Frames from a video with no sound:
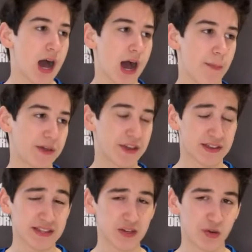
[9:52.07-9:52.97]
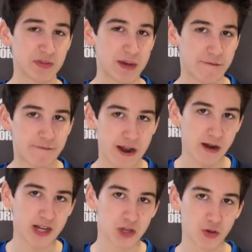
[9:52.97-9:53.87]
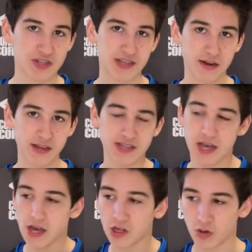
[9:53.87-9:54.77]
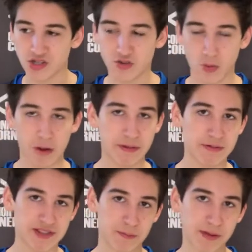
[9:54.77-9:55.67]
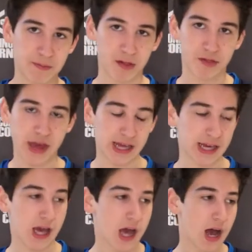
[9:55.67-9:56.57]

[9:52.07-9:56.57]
I think this is going to be a very close series, closer than what some people think.